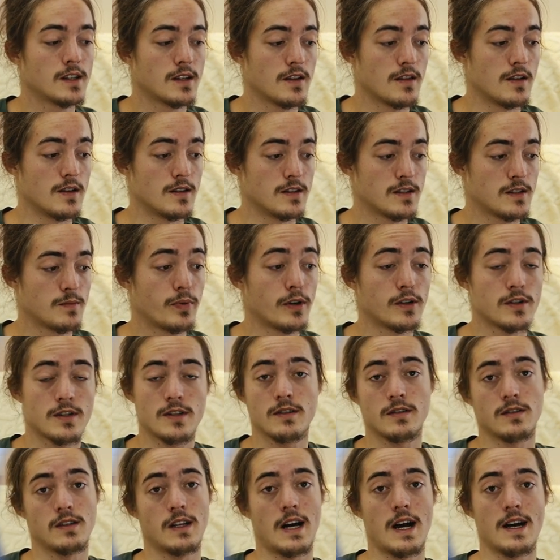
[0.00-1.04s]
this
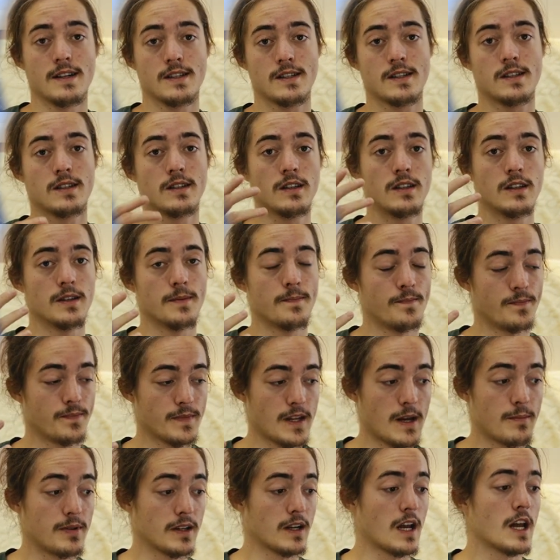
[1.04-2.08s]
personalized
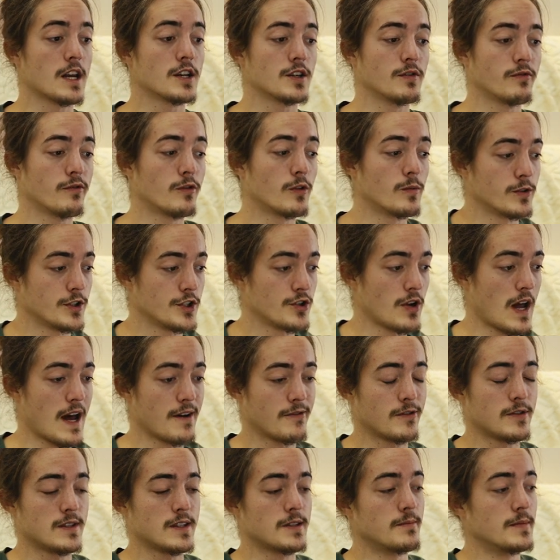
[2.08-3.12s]
application form which you
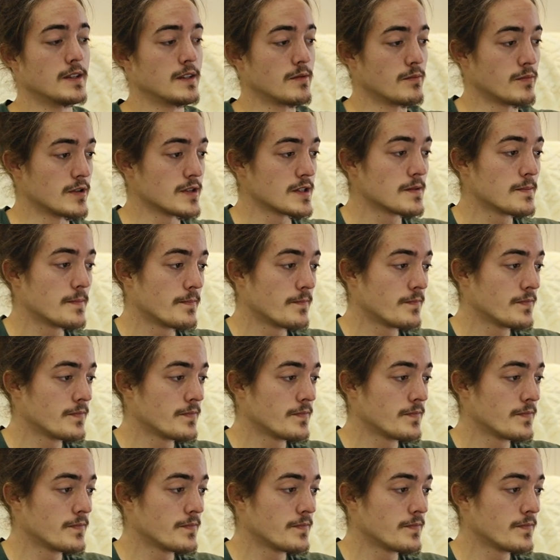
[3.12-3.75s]
have to submit in person.